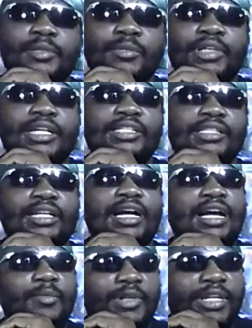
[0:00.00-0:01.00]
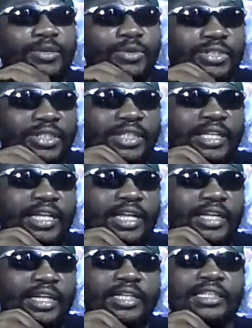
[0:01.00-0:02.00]
Because the army that was in the
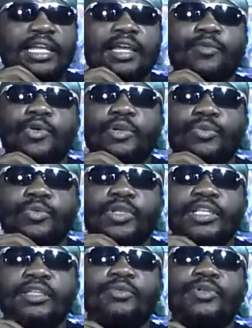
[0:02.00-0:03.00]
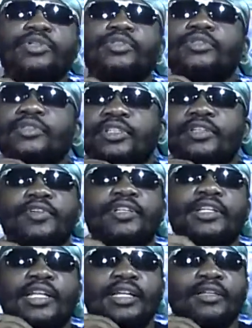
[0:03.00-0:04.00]
land at the time when we were given the
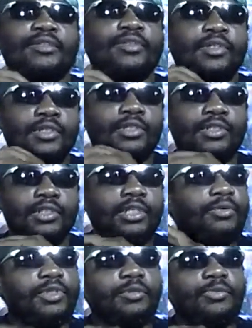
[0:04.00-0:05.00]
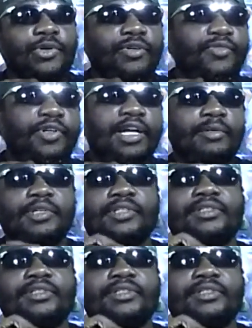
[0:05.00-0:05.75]
land, there were some powerful armies.